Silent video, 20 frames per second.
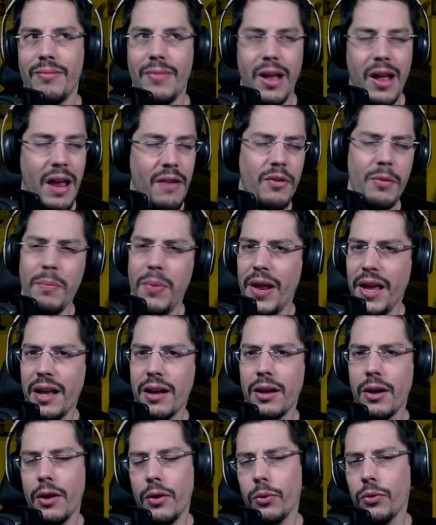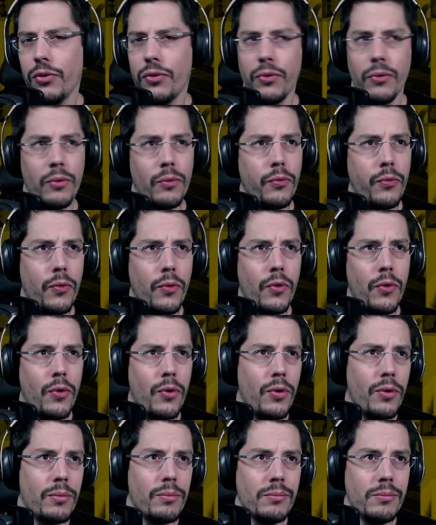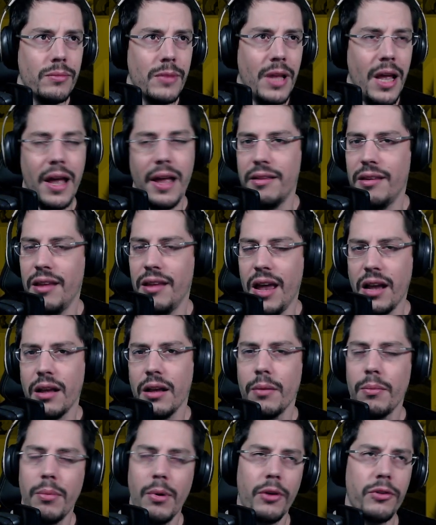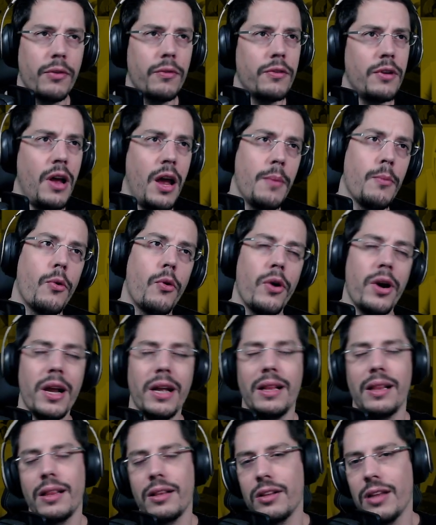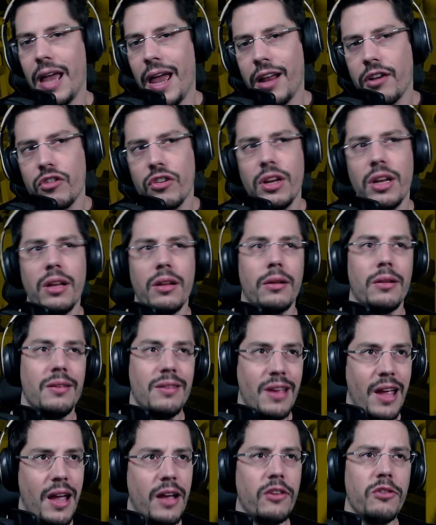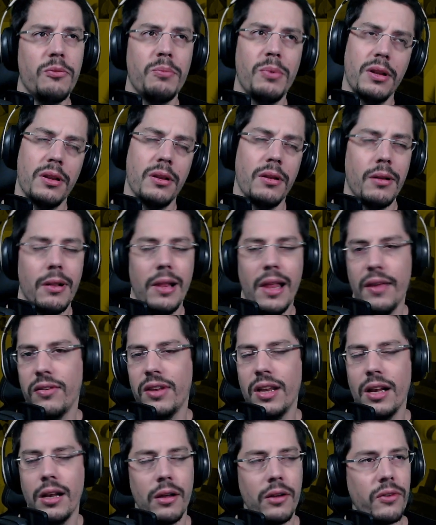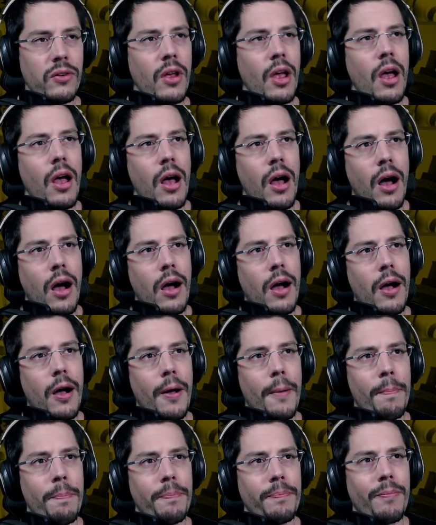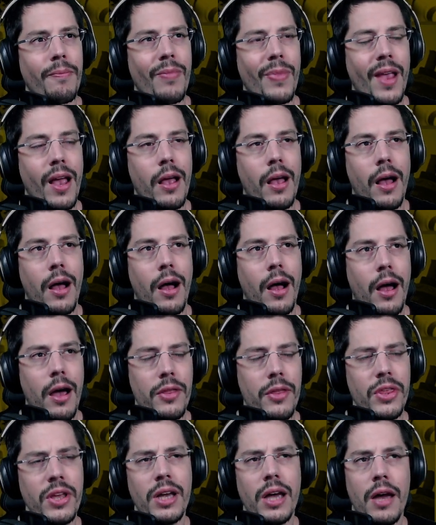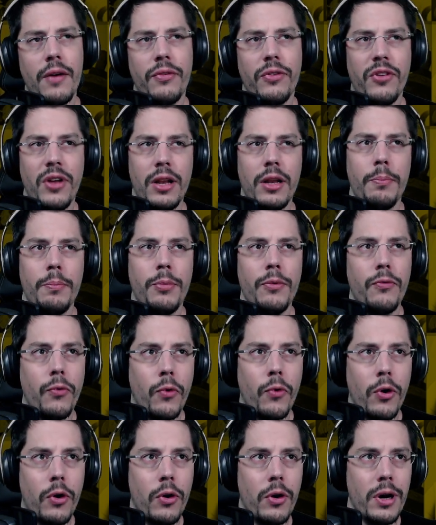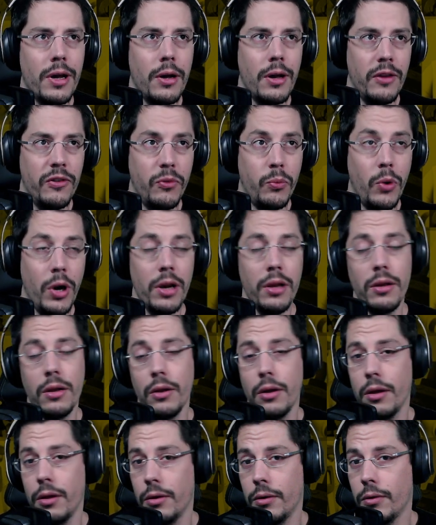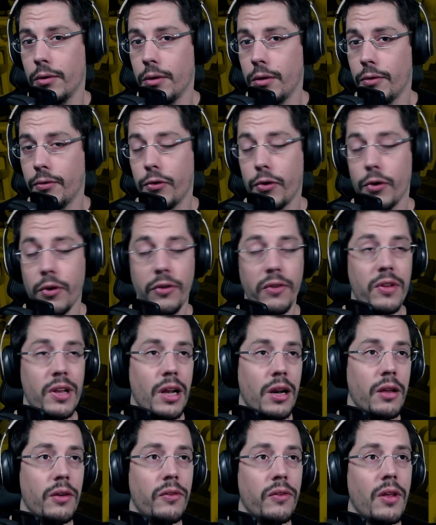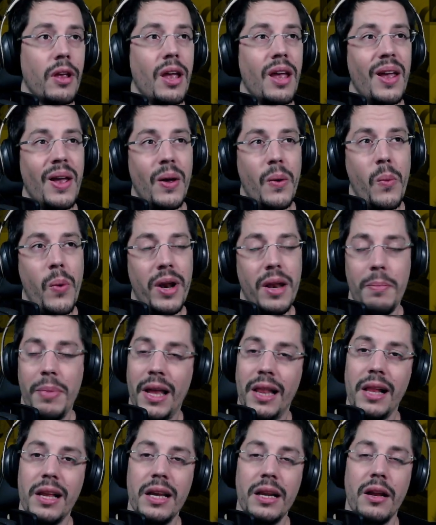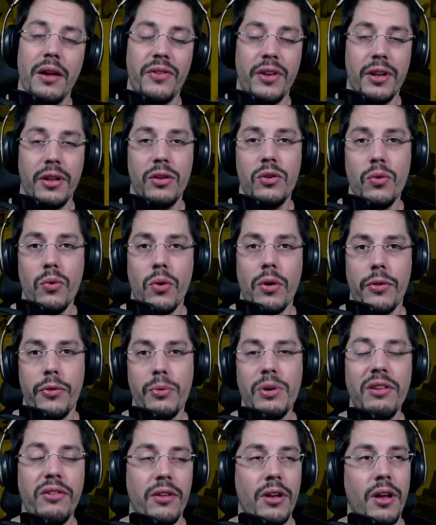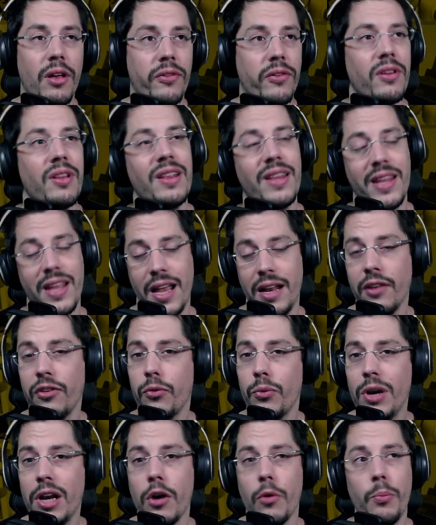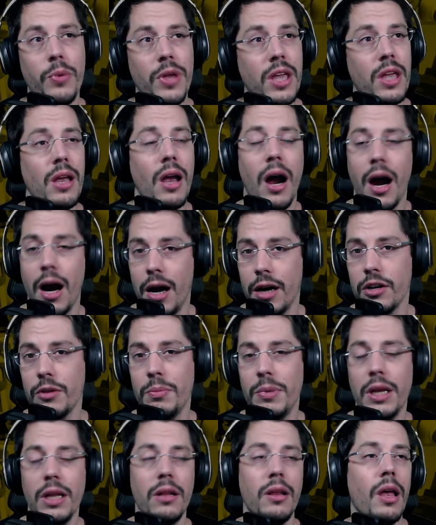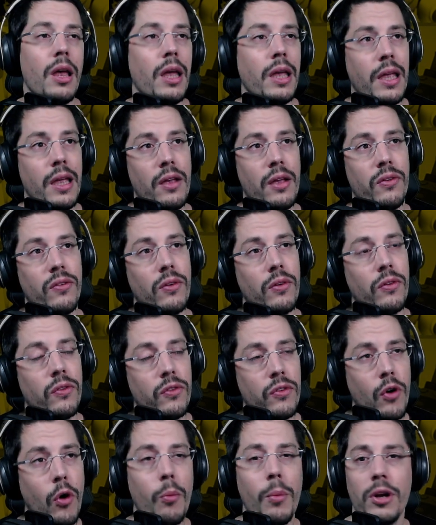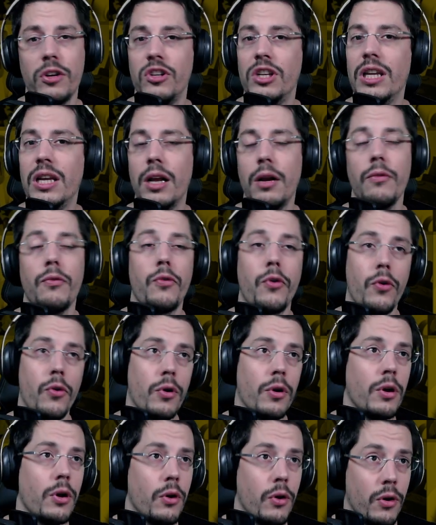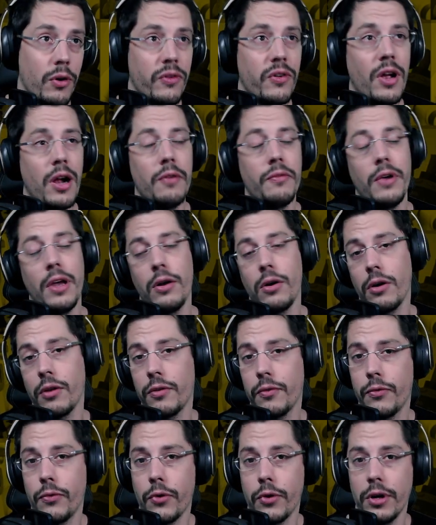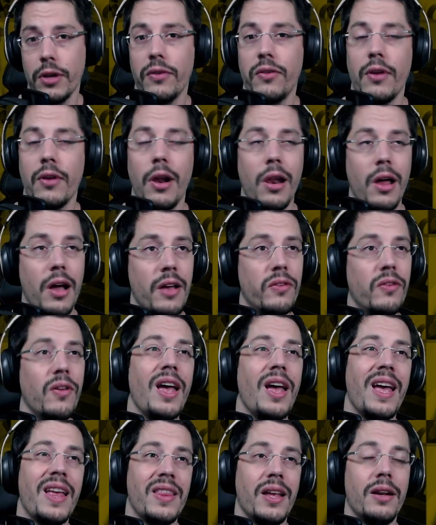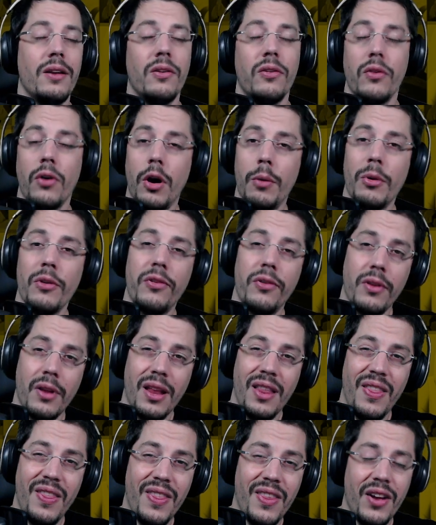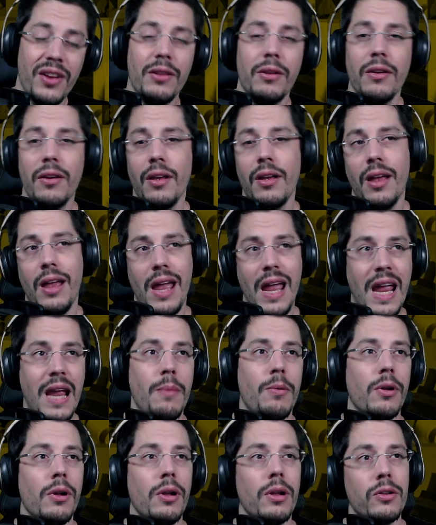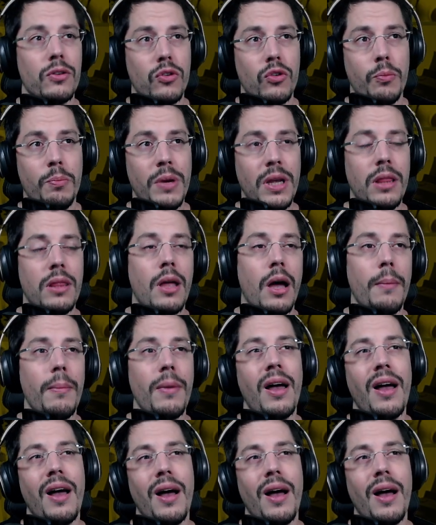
Every player goes for attack most of the time, or actually tanks but less healers. I think I have said it before as well in the first tier list. When a battle healer is at 2 or 3 stars, that is really OP, hard to beat. He has so much heal for herself and also for his allies that it is almost not able to beat them.